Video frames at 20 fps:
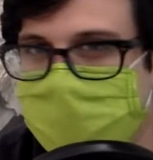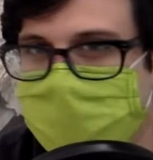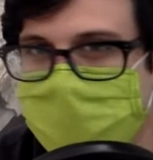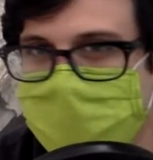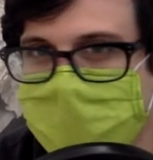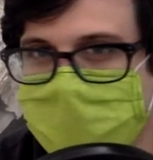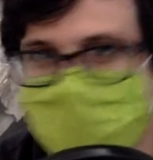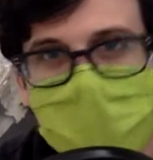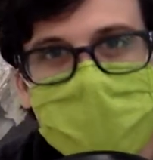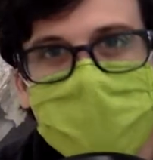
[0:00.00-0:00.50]

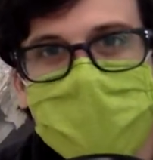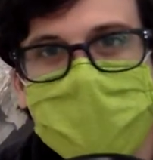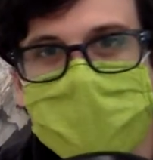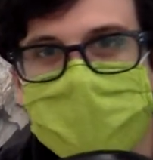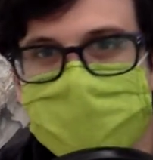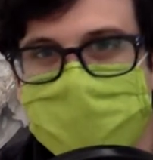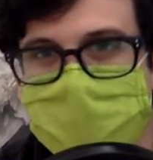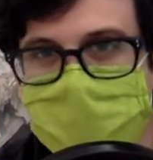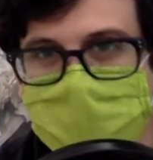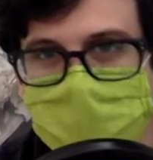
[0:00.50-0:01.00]
not by a
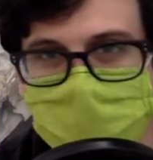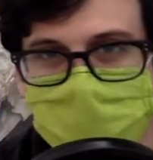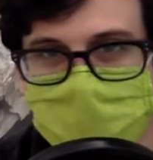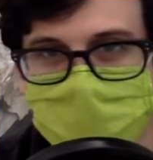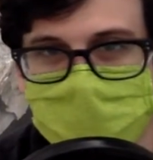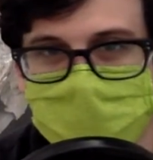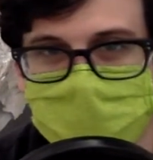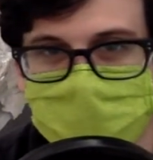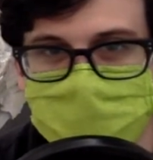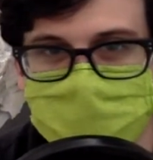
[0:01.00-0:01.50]
single
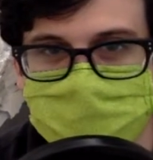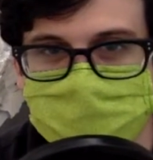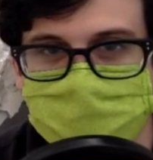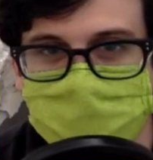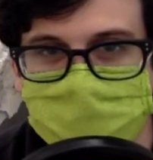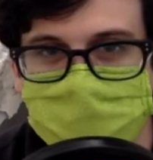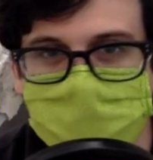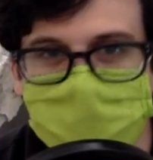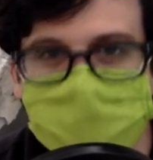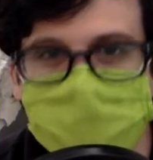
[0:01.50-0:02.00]
organism, but
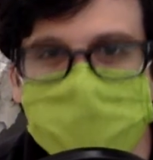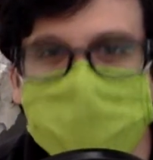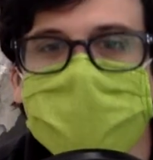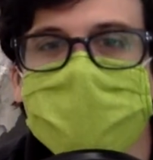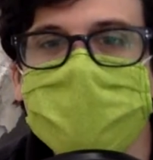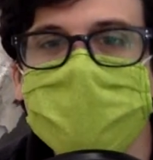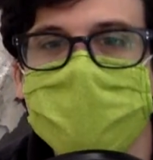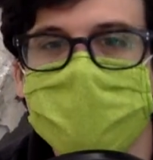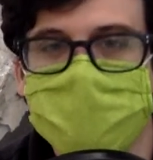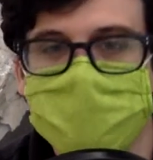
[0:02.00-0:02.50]
by
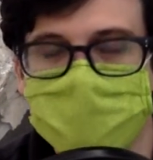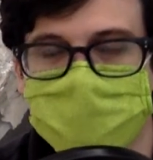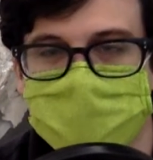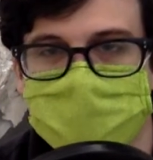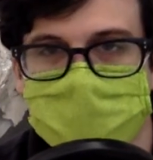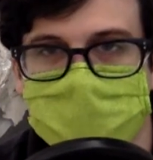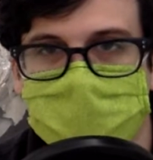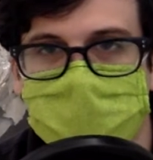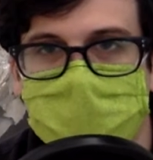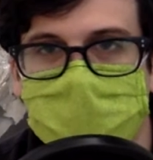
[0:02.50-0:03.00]
millions
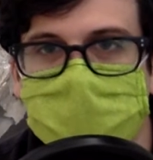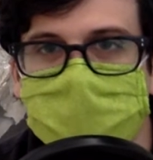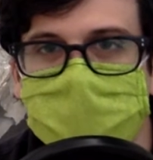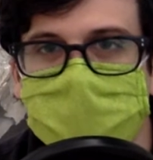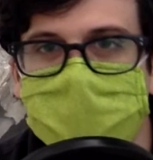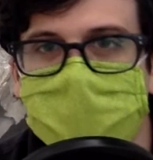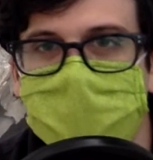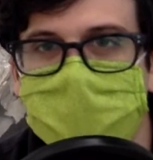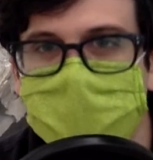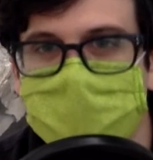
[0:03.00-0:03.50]
upon
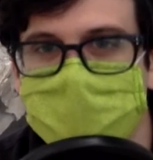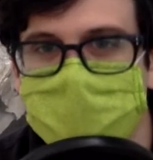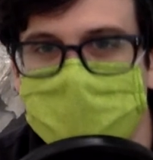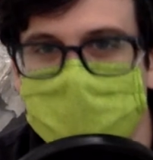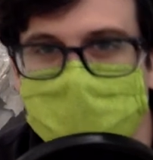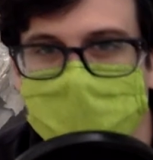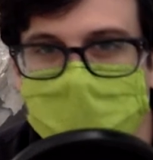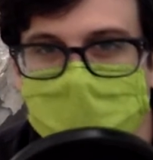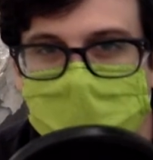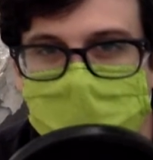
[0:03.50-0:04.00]
millions
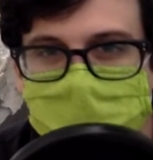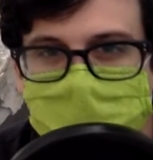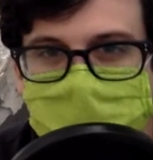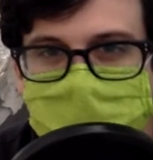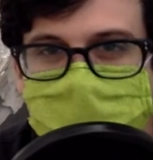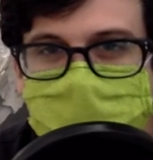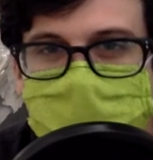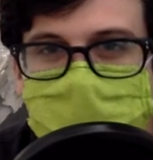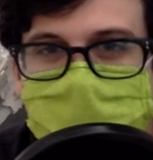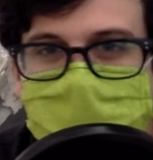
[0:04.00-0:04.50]
of
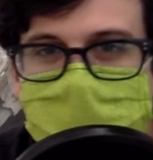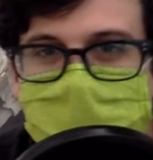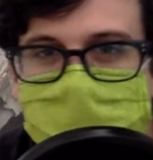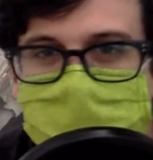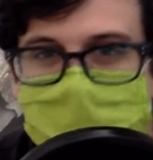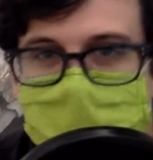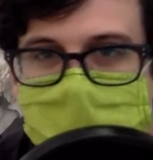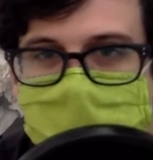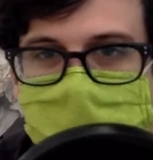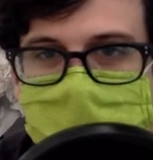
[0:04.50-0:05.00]
tiny
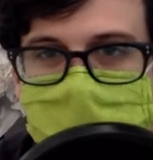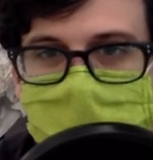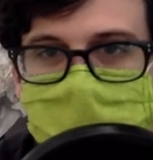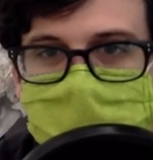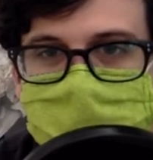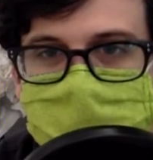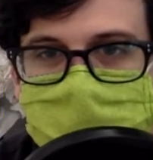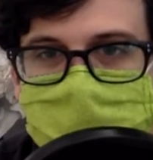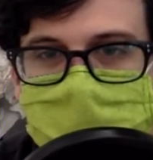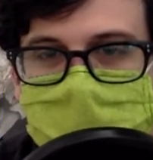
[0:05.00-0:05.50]
microbes